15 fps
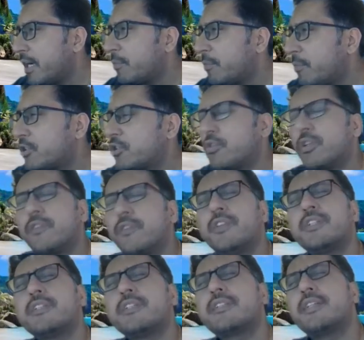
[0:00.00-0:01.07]
I'm not sure if
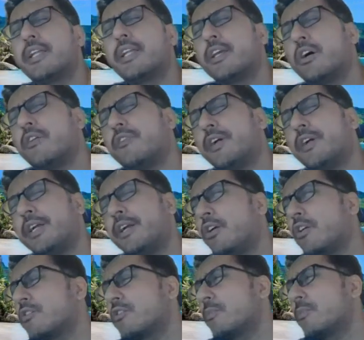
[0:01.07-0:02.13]
there's a setting of it also,